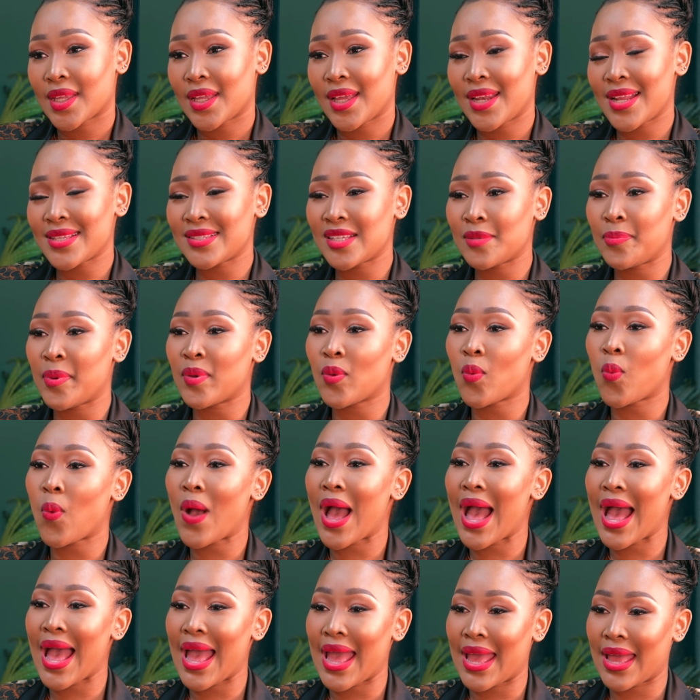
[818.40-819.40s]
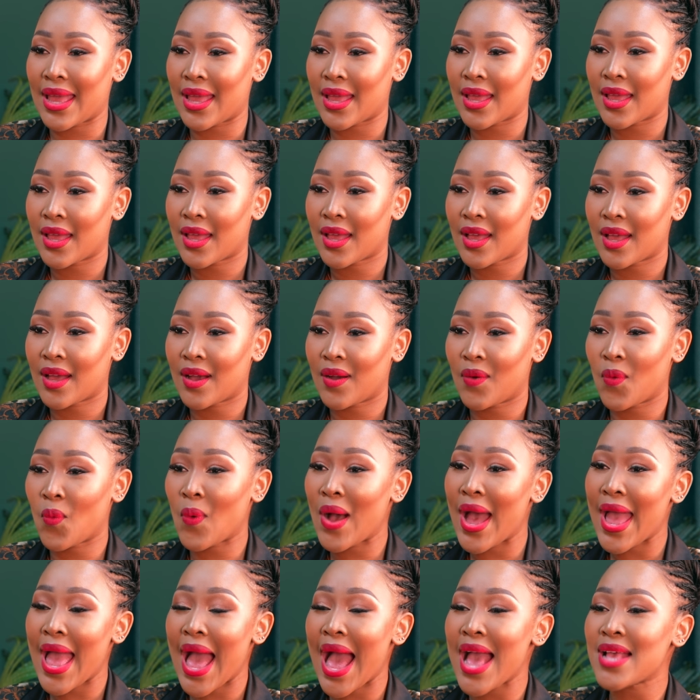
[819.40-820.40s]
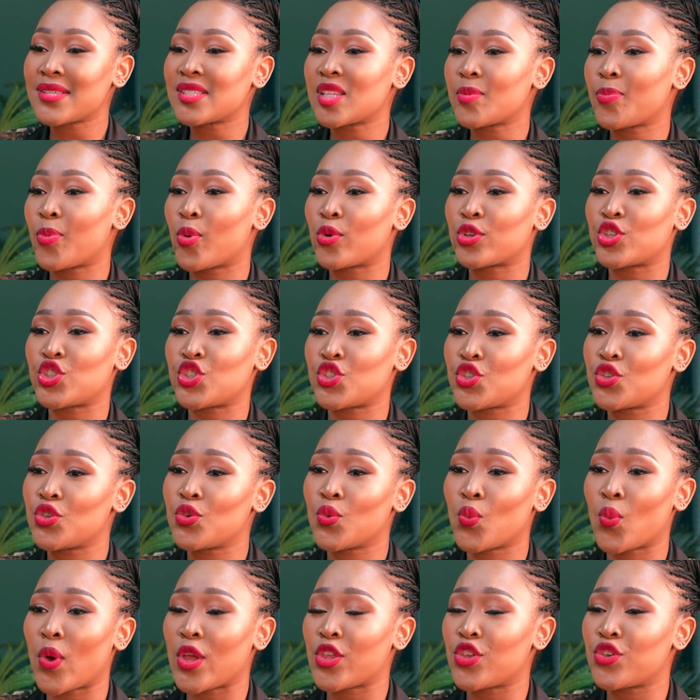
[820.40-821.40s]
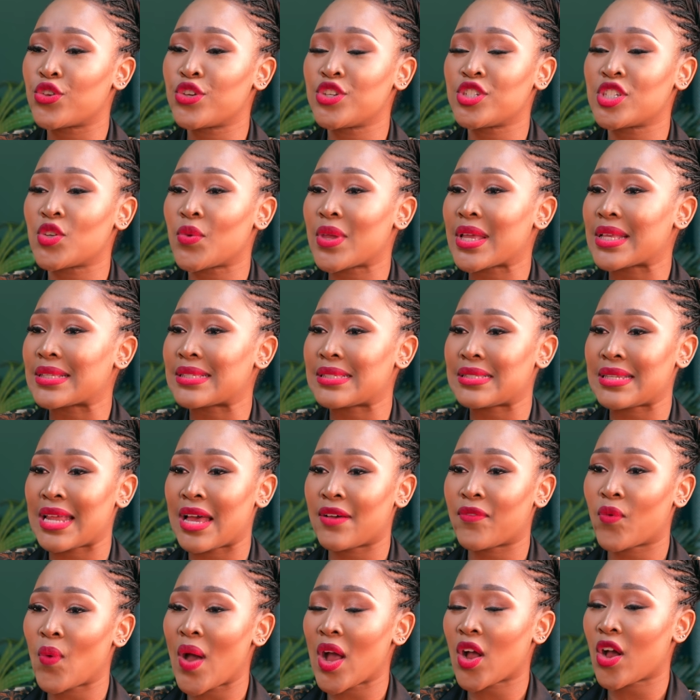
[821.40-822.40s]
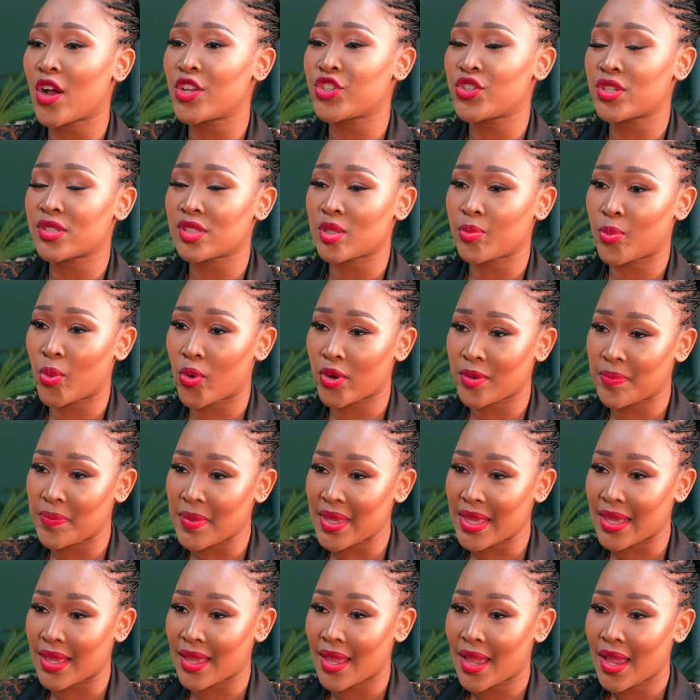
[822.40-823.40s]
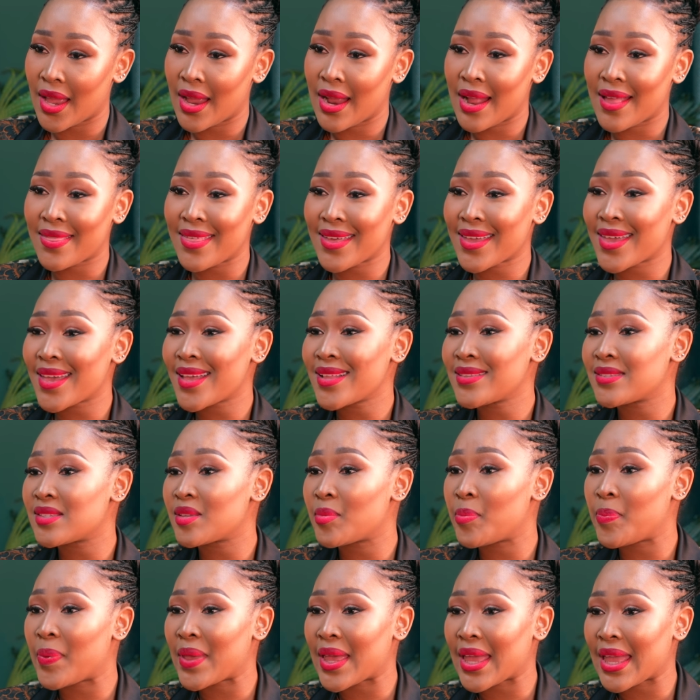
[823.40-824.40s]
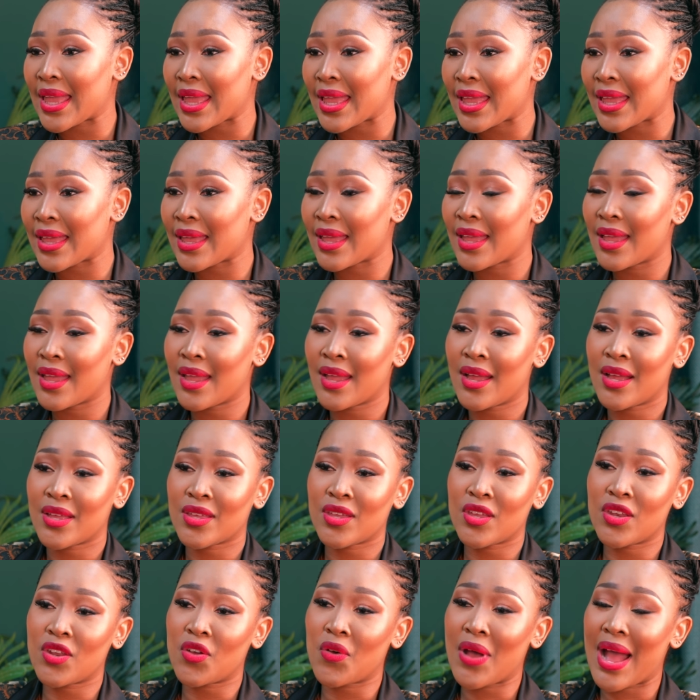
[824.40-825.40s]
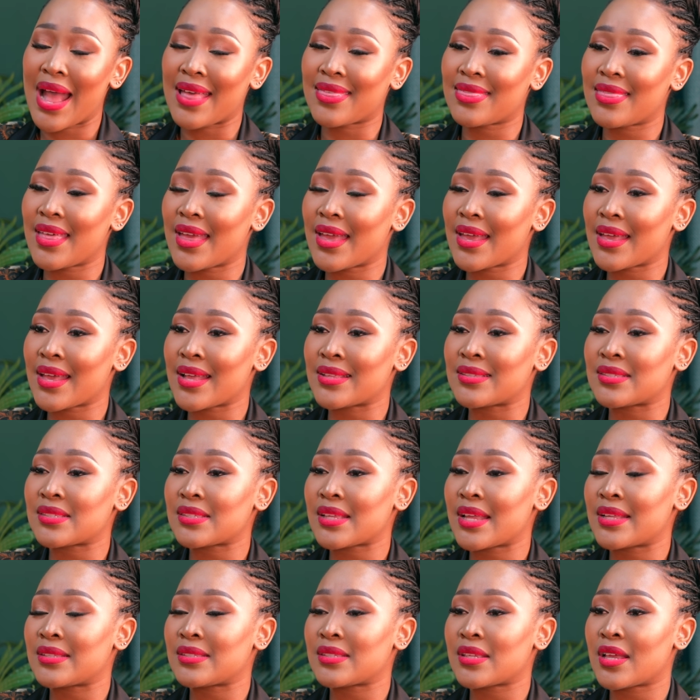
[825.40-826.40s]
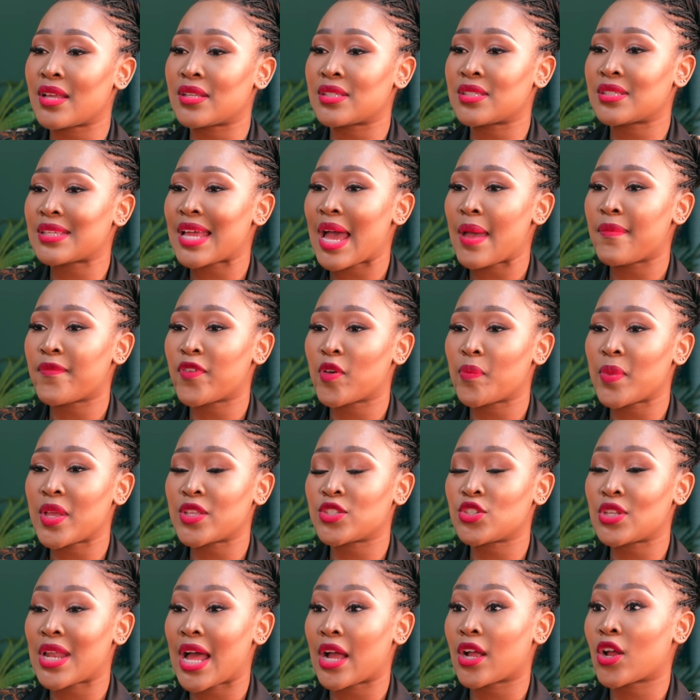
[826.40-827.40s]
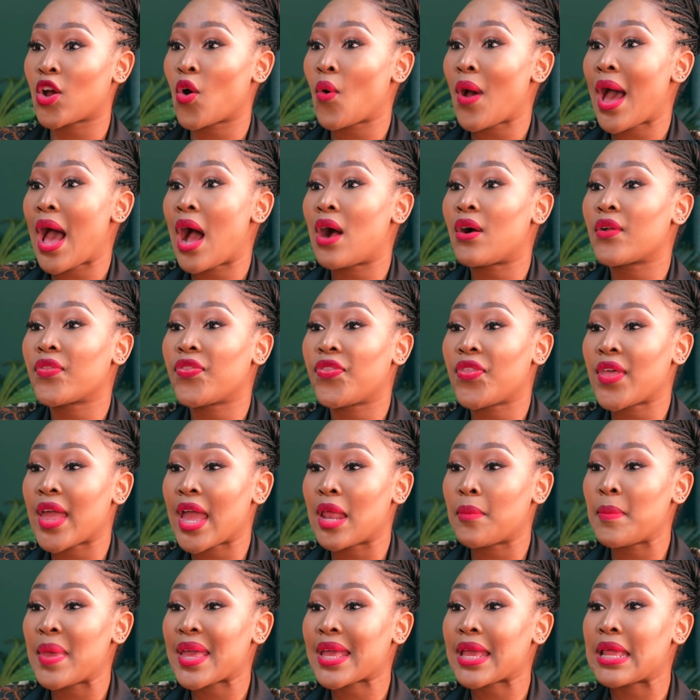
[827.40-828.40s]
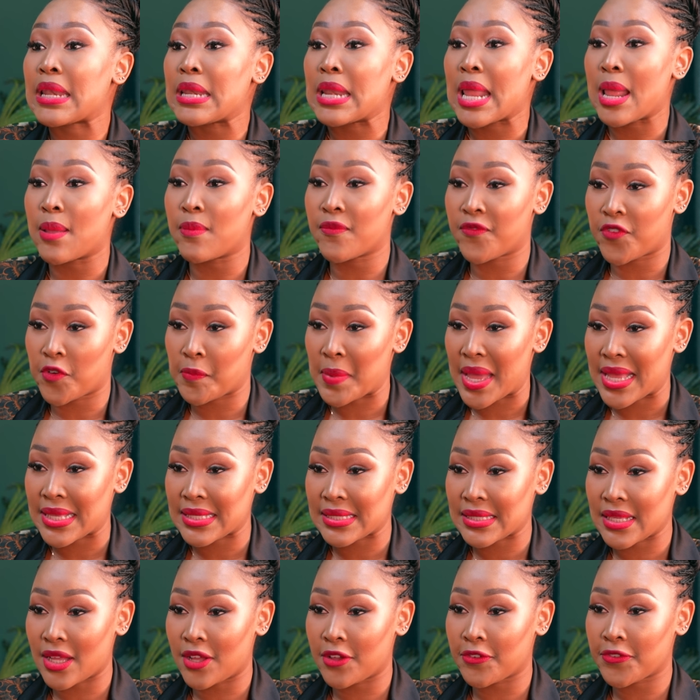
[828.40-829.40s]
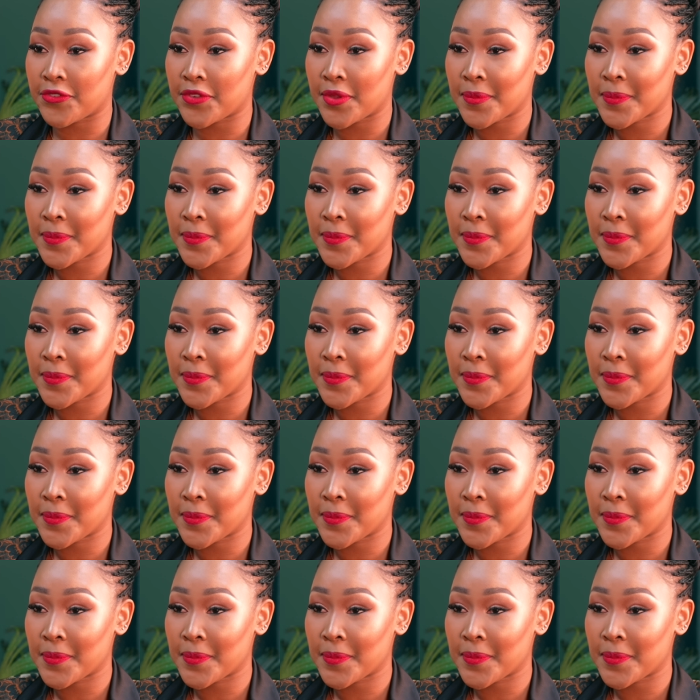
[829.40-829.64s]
And I said, but why? Why I support you when you're doing stuff? Why can't you support me? The kids are big. I think it's time for me to not go out there and make a name for myself.